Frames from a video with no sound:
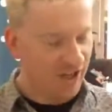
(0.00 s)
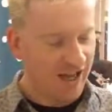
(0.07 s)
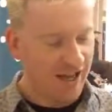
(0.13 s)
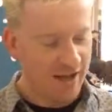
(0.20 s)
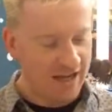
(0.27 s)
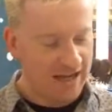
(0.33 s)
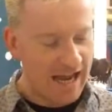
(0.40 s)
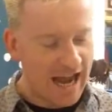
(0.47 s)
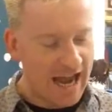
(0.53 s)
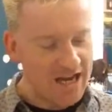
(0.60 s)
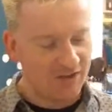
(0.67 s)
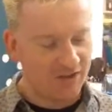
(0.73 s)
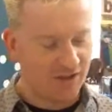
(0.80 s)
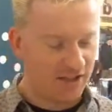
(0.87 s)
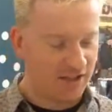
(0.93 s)
Uh, an
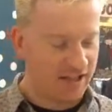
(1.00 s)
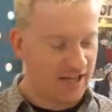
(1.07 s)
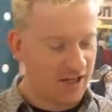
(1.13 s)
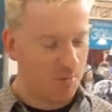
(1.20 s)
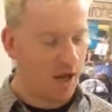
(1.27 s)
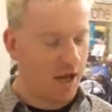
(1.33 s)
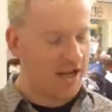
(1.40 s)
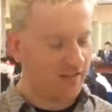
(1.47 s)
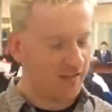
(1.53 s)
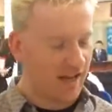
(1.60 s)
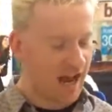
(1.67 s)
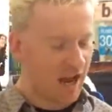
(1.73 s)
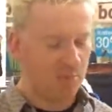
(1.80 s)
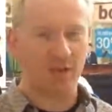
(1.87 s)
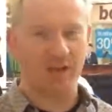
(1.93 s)
8 gigabyte
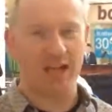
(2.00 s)
Apple